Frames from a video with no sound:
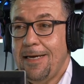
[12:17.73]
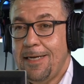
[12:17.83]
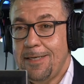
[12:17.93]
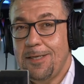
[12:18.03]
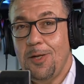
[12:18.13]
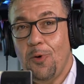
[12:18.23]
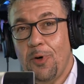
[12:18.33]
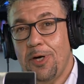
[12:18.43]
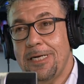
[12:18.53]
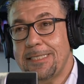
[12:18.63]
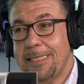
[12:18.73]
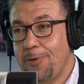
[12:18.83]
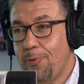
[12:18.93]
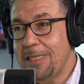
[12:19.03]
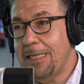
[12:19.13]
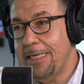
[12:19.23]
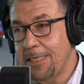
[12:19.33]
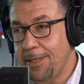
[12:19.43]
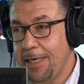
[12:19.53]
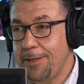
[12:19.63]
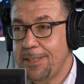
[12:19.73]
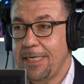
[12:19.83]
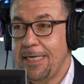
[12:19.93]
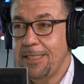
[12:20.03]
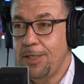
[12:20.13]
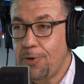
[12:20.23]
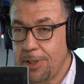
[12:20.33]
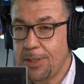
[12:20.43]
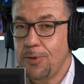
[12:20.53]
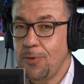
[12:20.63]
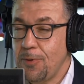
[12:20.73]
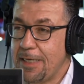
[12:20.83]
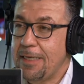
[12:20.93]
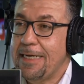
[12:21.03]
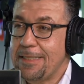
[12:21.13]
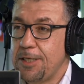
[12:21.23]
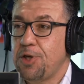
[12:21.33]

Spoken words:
and lower, let's say, the red light on the other side in order to get the